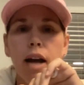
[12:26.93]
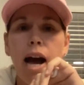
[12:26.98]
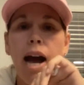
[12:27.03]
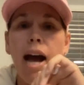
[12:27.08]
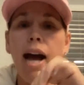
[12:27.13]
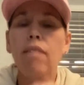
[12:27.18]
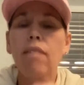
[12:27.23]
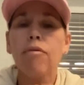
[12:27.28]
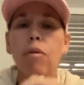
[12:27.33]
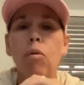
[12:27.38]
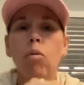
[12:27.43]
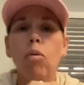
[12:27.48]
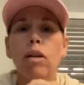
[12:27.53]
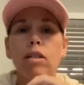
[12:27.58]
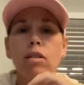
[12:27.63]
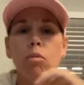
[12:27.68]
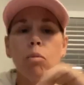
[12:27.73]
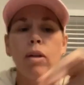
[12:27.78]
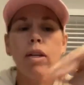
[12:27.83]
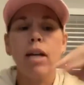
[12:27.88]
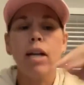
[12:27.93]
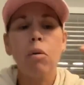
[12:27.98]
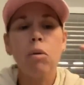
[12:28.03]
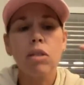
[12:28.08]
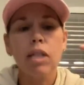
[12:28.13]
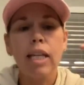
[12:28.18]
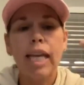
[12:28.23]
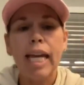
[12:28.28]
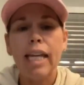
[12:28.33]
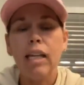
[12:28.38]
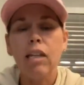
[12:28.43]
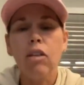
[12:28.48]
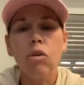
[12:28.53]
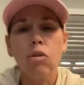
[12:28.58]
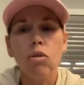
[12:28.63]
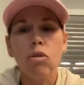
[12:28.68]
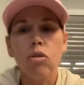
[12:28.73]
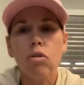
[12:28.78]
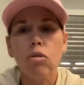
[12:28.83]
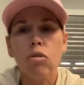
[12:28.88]
I've always, when I was getting
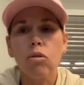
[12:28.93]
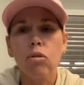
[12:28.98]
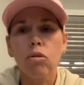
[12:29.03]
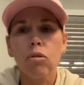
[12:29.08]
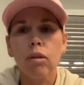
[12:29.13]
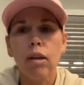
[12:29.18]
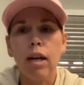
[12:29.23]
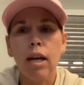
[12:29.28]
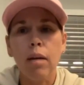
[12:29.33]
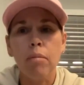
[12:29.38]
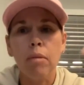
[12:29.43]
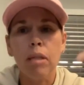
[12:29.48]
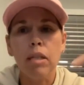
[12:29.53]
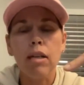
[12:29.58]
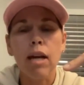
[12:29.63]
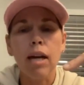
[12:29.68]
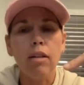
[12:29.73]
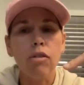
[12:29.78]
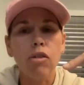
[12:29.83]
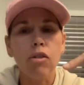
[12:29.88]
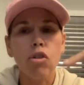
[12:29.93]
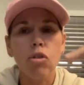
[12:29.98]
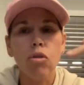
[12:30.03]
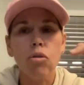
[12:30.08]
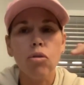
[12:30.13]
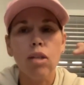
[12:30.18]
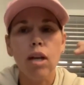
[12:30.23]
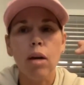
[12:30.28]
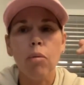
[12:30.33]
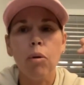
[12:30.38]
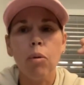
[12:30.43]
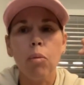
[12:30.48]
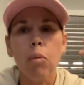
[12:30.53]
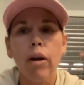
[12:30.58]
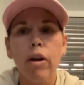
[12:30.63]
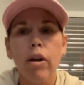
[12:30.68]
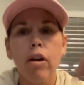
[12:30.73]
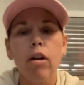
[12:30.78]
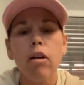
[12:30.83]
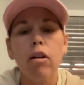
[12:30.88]
used to these kind of shoes, I would
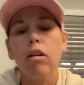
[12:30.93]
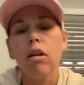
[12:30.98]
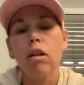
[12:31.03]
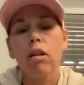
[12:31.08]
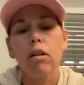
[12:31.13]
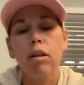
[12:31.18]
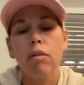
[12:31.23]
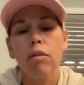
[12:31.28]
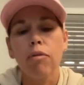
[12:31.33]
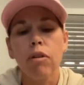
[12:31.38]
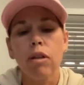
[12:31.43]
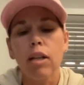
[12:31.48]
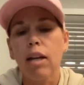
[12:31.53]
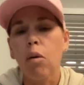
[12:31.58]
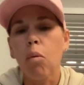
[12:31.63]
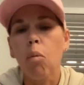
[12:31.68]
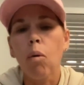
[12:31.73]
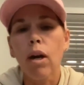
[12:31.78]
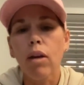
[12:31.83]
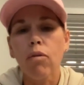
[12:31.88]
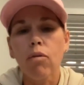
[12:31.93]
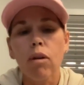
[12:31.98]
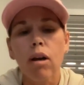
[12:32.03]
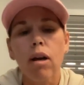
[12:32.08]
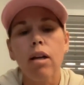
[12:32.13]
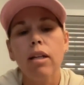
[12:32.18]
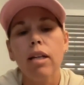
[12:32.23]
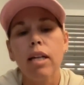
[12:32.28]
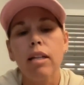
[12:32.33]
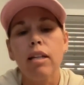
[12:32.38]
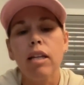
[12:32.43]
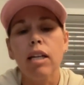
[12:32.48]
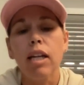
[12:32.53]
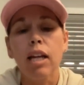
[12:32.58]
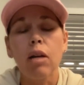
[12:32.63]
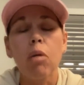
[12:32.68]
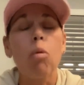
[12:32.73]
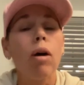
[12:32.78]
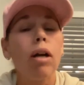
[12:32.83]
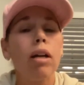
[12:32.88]
wear it for like one run and then
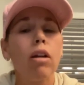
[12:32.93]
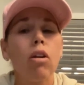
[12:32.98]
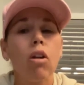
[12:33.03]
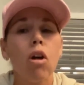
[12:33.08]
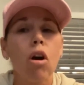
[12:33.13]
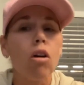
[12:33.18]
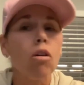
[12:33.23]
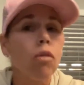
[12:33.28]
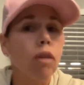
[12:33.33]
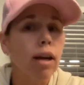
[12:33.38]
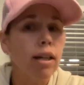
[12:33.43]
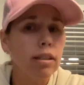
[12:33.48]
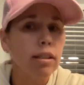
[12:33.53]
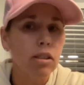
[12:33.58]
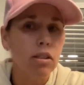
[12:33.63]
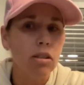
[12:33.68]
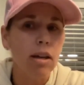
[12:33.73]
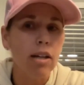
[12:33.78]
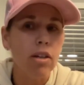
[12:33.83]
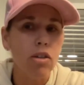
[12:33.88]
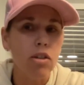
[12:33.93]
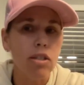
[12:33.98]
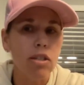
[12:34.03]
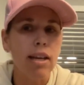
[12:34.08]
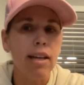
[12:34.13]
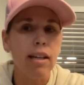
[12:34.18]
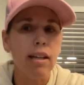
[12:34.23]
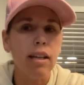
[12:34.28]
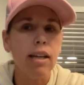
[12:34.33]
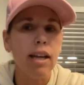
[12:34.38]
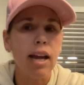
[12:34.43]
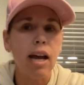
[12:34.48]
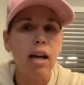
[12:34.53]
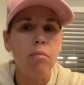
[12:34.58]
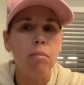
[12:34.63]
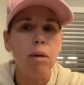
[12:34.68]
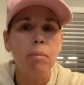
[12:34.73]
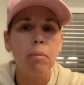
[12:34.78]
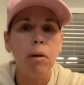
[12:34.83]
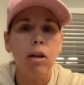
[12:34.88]
like one long run to understand like
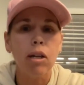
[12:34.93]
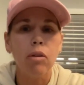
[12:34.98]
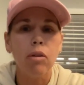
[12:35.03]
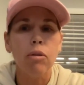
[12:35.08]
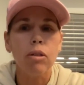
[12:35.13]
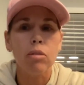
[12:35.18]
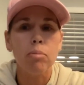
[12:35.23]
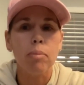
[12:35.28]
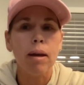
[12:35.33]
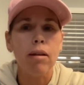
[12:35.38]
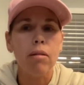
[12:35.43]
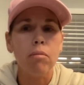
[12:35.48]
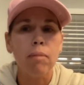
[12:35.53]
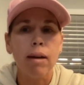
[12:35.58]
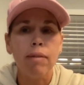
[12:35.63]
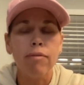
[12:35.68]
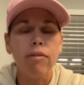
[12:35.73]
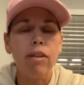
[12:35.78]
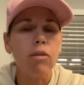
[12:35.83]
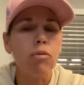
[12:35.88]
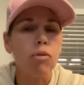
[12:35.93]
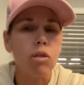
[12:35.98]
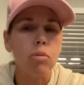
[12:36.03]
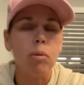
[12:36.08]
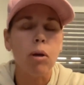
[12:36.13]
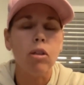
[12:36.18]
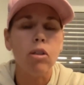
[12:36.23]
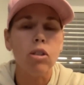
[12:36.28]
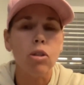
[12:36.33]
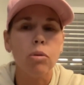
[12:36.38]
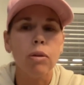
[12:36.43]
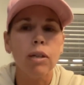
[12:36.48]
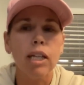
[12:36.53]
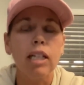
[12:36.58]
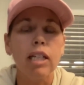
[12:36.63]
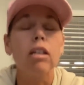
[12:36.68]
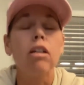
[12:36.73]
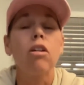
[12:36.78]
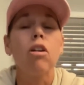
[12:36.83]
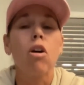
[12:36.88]
how my my feet respond to it
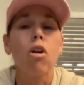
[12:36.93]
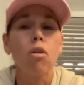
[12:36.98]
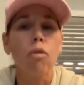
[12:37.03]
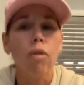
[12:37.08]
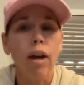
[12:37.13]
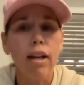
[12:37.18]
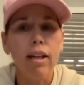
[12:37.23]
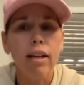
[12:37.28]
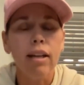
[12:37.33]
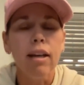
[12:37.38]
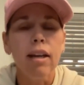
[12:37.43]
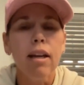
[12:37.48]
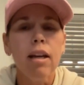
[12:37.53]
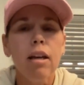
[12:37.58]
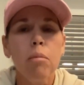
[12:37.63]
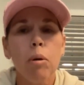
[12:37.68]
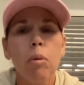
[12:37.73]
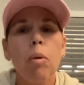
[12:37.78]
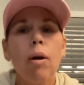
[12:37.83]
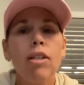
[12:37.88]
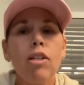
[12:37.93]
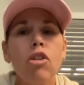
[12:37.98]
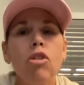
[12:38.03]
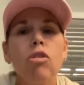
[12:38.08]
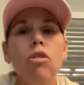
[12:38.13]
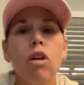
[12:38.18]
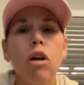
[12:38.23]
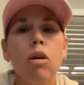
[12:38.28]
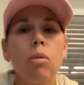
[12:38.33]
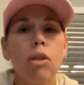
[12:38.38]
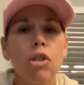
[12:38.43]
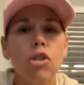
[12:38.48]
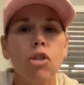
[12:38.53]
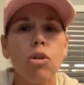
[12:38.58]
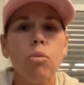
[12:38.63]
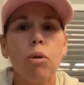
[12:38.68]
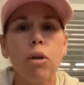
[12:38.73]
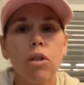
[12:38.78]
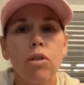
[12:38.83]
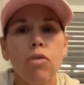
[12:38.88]
in a long run. But once you know what
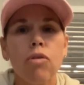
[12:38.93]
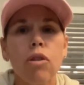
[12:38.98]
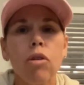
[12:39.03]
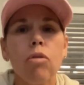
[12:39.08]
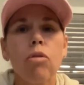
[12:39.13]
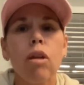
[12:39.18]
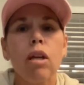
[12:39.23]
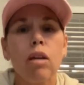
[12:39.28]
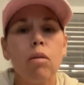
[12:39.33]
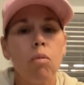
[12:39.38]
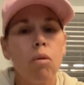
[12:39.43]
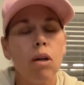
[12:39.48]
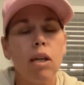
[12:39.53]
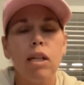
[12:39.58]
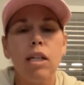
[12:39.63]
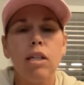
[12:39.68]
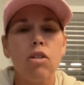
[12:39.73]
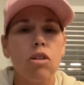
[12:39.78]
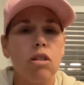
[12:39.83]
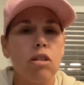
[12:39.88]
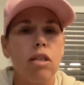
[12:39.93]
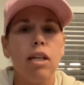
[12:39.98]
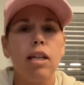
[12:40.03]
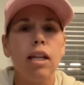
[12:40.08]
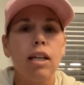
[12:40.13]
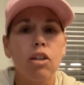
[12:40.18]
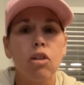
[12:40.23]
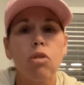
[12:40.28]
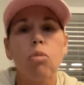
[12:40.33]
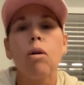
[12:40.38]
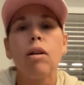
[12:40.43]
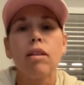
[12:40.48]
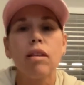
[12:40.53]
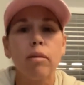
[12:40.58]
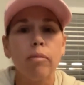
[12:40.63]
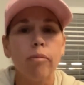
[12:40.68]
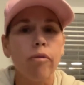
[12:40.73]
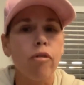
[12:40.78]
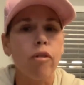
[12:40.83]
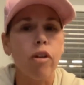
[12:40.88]
shoe works for you, then what he just said, like you want
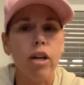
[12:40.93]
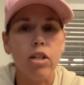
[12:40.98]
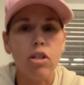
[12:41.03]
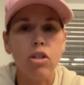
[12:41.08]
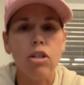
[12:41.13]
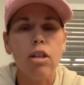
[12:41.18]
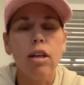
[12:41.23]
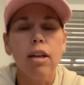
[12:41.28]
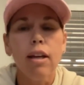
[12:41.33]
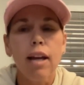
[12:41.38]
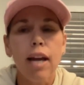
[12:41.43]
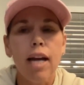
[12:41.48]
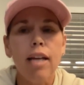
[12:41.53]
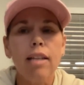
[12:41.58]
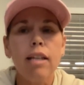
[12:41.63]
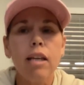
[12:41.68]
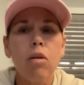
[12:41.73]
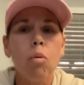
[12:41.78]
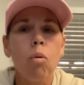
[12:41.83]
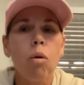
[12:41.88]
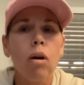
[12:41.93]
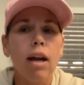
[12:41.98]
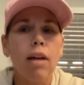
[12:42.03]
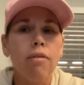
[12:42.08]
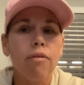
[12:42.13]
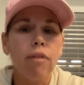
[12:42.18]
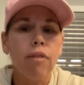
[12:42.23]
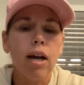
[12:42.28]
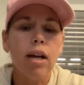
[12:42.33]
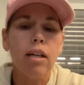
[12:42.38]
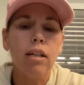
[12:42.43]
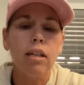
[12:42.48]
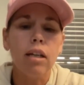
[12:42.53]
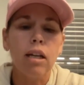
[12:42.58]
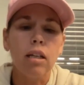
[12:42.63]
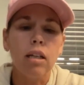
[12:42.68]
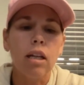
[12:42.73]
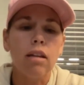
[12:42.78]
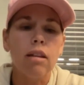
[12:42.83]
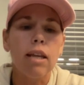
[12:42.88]
them fresh. And then what I find
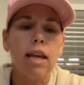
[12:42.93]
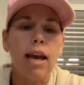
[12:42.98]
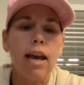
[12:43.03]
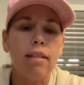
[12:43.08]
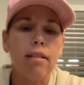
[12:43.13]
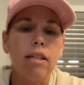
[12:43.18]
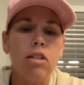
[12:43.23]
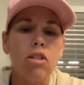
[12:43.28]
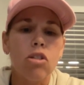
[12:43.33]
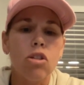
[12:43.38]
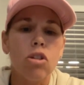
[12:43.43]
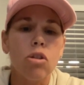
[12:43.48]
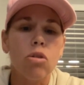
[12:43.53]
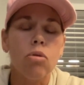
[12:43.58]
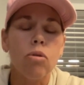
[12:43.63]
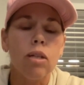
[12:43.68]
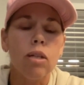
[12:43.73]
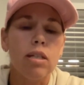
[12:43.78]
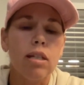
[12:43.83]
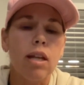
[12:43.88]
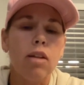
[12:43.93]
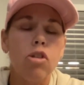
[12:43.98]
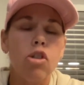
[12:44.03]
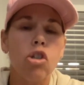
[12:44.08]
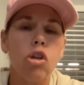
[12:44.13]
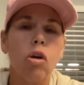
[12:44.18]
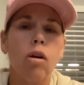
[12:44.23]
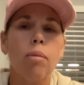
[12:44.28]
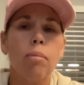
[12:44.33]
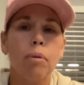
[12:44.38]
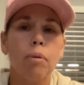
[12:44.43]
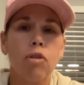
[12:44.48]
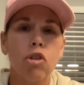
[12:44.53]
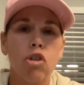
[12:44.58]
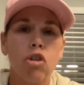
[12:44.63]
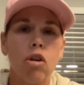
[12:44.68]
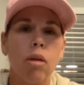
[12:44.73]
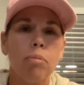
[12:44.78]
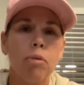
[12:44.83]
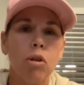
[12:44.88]
a lot of the athletes do is they'll show up. If you
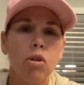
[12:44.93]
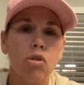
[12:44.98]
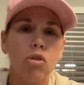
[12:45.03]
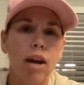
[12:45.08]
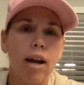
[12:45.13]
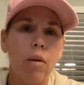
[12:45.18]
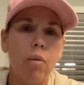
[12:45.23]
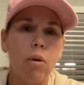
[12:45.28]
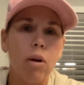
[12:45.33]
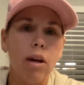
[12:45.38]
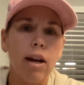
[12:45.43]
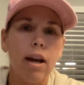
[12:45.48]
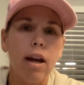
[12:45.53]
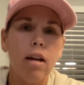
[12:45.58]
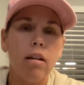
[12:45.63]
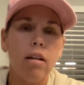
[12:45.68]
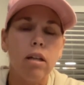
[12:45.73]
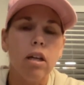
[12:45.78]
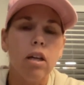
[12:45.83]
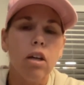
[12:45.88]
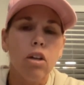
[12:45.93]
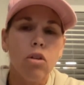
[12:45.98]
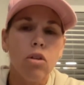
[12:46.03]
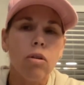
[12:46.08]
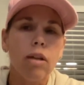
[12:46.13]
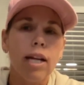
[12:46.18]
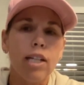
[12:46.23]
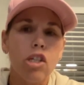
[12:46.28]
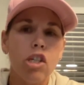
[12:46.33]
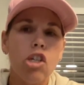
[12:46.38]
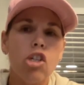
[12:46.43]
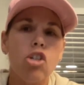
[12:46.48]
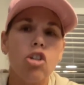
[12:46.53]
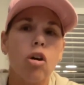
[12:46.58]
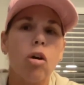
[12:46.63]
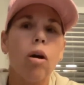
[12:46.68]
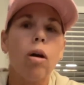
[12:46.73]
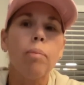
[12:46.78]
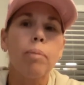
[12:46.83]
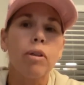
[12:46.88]
show up to a track workout, you'll actually
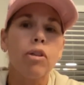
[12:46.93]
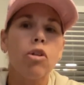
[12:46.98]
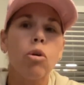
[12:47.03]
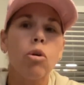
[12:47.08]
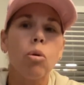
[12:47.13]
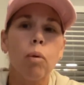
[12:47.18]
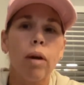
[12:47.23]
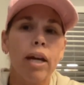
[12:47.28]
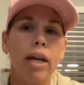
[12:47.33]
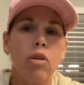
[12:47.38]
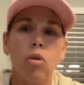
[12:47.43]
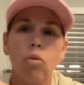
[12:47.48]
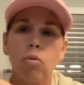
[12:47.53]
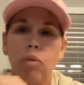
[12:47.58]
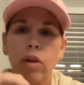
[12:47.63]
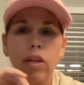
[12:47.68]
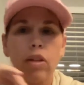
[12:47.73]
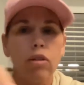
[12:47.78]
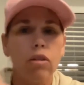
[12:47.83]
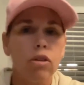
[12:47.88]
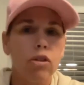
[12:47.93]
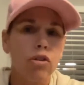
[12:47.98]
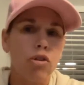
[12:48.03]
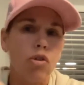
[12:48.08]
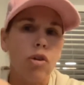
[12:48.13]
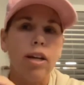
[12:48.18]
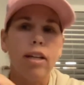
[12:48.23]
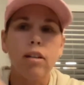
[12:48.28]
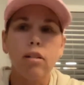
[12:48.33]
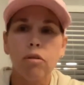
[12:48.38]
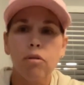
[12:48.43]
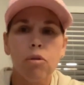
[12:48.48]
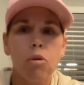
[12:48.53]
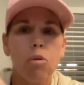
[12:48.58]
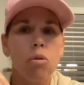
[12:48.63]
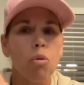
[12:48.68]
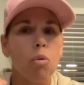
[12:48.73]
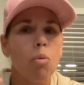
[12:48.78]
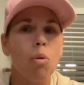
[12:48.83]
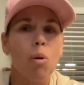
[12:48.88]
show up and you'll wear your regular trainer
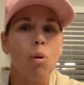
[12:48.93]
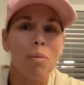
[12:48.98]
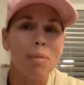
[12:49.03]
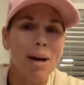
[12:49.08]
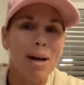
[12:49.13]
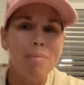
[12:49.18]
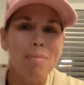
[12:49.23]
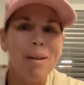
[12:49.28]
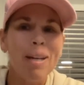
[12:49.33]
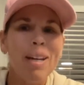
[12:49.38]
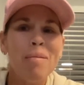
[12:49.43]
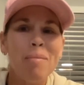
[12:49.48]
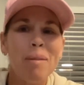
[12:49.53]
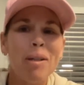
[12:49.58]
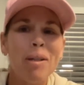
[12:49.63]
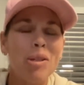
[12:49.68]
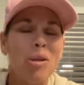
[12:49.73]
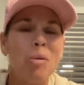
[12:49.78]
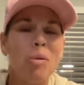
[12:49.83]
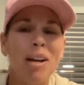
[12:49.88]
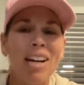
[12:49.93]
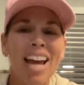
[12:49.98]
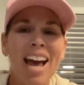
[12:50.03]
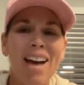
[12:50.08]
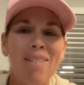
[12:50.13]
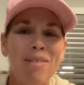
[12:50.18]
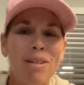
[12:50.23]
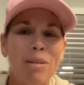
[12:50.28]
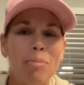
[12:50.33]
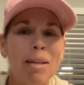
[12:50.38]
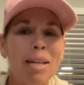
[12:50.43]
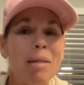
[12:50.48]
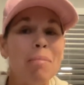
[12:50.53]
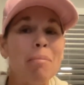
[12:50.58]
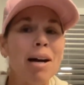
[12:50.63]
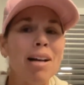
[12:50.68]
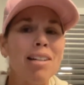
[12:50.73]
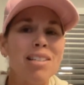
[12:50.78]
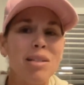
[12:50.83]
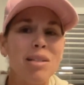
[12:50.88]
for the warm up, because you want to have as many
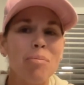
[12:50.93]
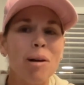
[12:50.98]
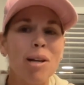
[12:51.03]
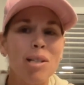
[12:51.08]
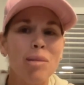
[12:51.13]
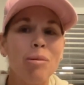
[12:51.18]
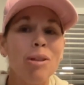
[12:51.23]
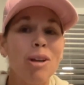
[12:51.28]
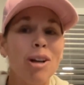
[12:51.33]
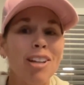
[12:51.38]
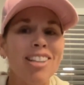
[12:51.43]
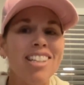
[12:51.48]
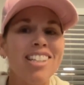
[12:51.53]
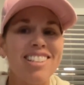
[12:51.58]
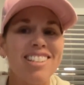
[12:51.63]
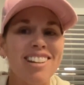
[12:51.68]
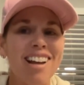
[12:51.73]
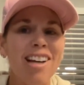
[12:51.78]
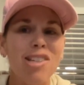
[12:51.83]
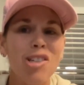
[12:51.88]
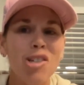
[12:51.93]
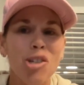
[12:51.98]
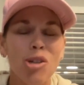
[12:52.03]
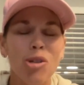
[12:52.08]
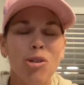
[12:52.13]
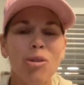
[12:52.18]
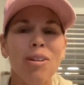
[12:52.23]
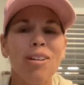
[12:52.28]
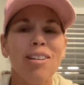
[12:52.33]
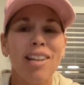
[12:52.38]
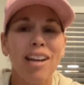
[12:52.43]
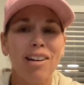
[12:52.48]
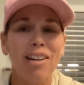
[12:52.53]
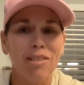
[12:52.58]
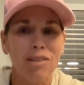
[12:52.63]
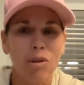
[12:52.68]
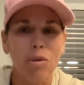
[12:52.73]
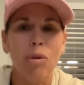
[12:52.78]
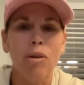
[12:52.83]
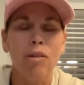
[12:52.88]
miles as possible on this nice shoe that are
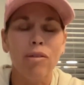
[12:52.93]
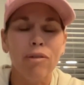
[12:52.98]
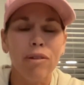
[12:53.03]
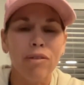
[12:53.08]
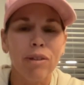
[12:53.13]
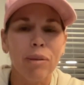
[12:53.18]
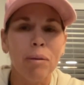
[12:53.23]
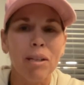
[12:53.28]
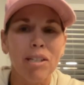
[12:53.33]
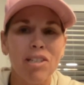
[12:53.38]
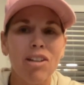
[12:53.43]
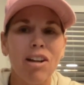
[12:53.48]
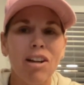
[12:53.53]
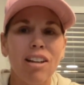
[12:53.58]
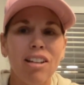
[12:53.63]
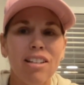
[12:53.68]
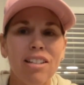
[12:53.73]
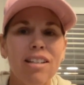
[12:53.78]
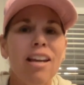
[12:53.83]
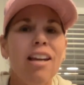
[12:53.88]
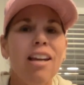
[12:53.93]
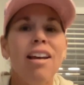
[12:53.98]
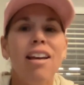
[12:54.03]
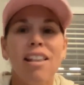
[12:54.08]
$250 plus.